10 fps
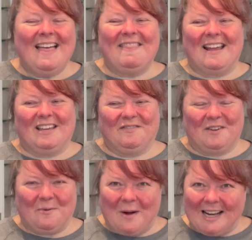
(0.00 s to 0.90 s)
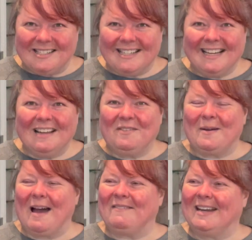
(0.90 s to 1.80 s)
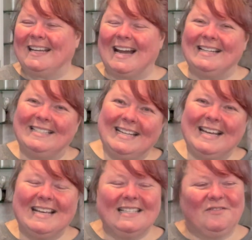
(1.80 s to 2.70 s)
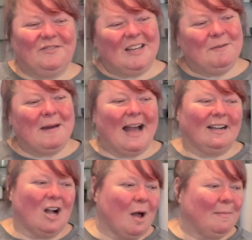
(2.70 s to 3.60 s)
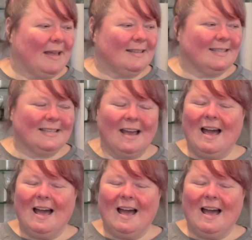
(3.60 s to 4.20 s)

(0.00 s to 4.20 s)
Thank you for watching. If you have any ideas, feedback, comments,